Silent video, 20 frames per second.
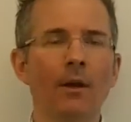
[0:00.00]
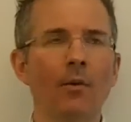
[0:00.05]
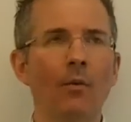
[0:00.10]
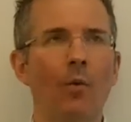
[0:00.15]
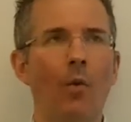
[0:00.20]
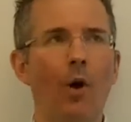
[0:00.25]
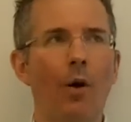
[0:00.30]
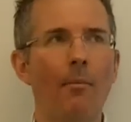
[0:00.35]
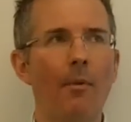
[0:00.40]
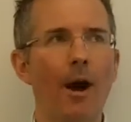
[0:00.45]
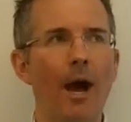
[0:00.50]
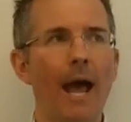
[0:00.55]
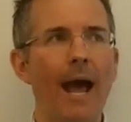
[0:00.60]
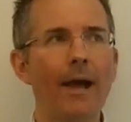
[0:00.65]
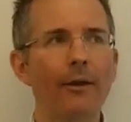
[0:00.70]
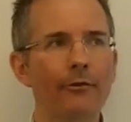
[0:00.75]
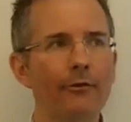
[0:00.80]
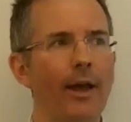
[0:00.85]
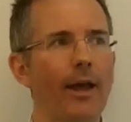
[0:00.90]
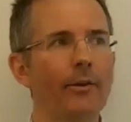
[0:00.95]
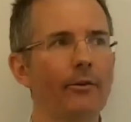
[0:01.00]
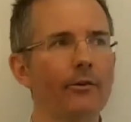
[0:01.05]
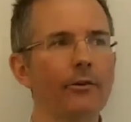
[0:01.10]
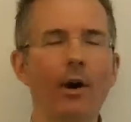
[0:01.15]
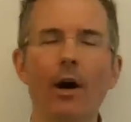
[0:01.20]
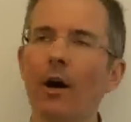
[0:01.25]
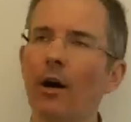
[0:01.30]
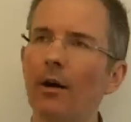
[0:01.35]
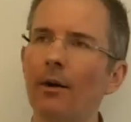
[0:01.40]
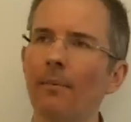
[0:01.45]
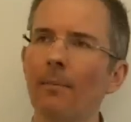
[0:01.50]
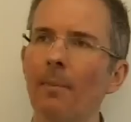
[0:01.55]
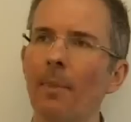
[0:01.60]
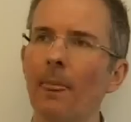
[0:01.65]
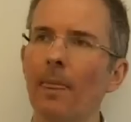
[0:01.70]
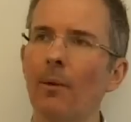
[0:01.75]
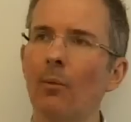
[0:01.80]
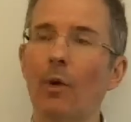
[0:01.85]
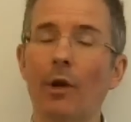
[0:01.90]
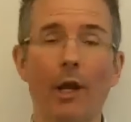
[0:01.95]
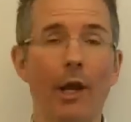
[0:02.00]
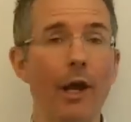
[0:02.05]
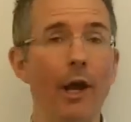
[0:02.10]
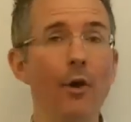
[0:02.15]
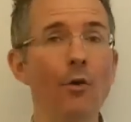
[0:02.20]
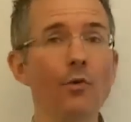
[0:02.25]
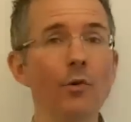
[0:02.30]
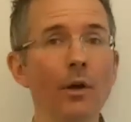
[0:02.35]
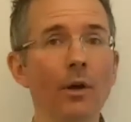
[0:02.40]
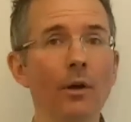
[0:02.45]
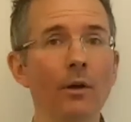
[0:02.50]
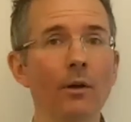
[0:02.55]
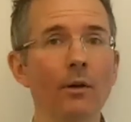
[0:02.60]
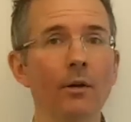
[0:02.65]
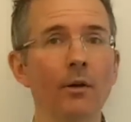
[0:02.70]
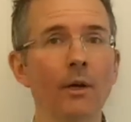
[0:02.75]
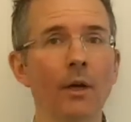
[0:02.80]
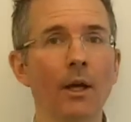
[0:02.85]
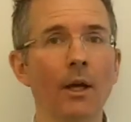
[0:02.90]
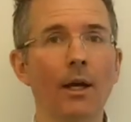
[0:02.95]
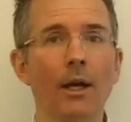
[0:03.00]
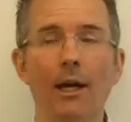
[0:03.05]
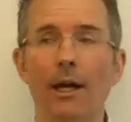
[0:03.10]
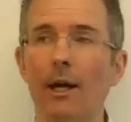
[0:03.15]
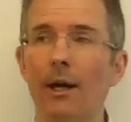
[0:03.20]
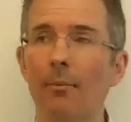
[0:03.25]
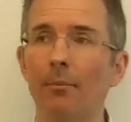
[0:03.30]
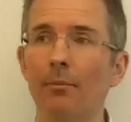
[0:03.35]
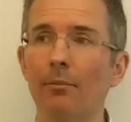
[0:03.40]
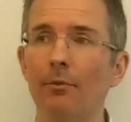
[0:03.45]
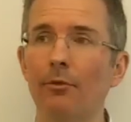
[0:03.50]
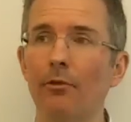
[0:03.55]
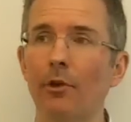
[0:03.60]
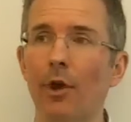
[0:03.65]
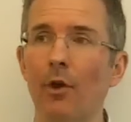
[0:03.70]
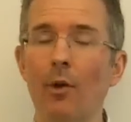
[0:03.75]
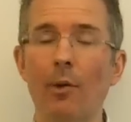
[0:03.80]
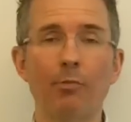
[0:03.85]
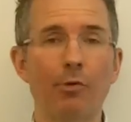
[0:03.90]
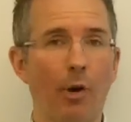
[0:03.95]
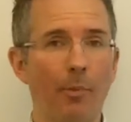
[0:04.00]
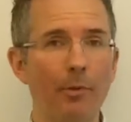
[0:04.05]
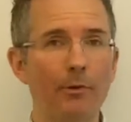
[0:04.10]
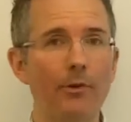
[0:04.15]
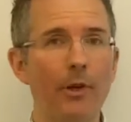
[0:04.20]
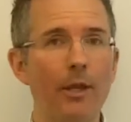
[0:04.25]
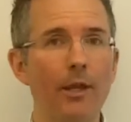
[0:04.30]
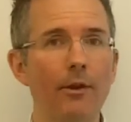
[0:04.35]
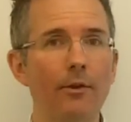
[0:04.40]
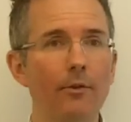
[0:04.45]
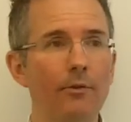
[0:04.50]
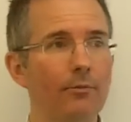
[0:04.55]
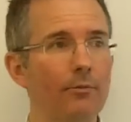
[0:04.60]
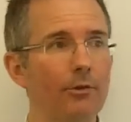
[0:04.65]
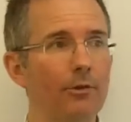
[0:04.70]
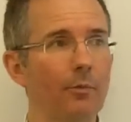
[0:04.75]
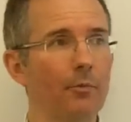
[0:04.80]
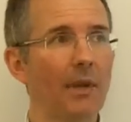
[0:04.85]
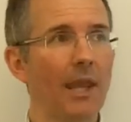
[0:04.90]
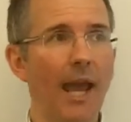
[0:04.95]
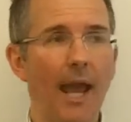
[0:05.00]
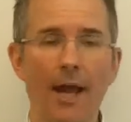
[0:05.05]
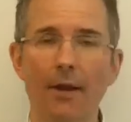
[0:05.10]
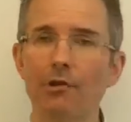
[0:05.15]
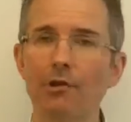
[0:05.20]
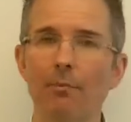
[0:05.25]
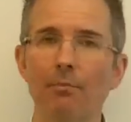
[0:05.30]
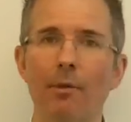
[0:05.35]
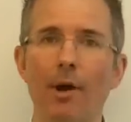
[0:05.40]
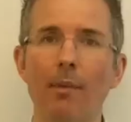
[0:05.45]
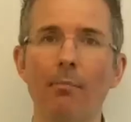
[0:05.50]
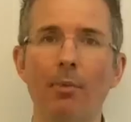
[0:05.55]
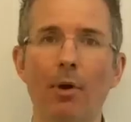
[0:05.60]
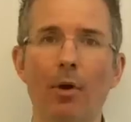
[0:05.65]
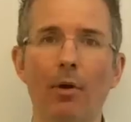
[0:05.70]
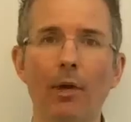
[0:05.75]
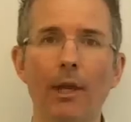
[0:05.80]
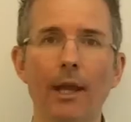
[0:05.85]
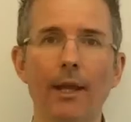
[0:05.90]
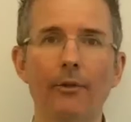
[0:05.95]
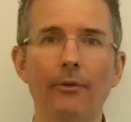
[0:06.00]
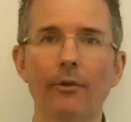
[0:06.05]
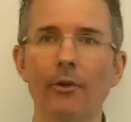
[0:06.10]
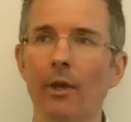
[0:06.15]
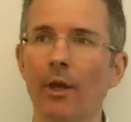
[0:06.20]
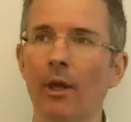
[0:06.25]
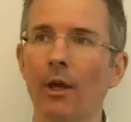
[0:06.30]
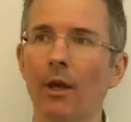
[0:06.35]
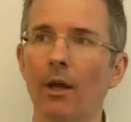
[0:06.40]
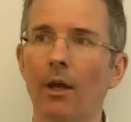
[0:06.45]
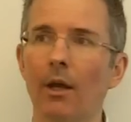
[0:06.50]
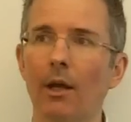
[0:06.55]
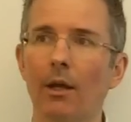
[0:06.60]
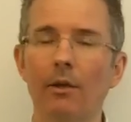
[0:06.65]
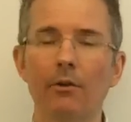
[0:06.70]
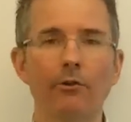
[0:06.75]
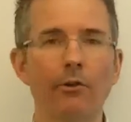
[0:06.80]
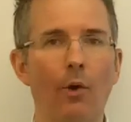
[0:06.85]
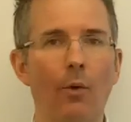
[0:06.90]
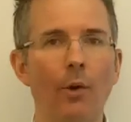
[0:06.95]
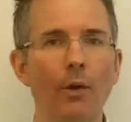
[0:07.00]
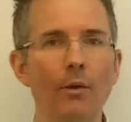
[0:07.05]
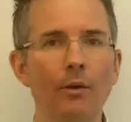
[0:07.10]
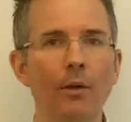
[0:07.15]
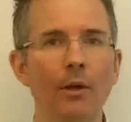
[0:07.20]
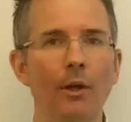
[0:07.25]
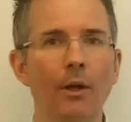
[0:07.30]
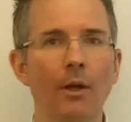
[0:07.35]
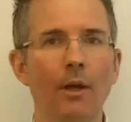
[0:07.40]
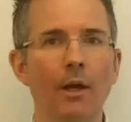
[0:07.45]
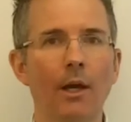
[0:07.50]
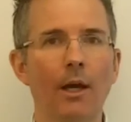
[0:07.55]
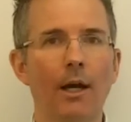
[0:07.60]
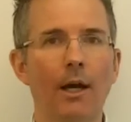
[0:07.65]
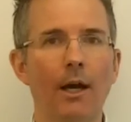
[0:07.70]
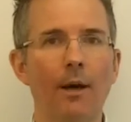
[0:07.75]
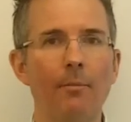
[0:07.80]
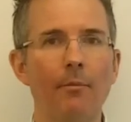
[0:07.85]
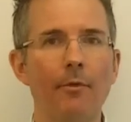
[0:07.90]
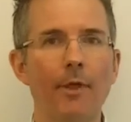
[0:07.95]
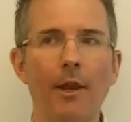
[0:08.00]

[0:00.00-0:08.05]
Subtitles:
what my assets are, what I own, so a property, some cash in my pocket, and so on.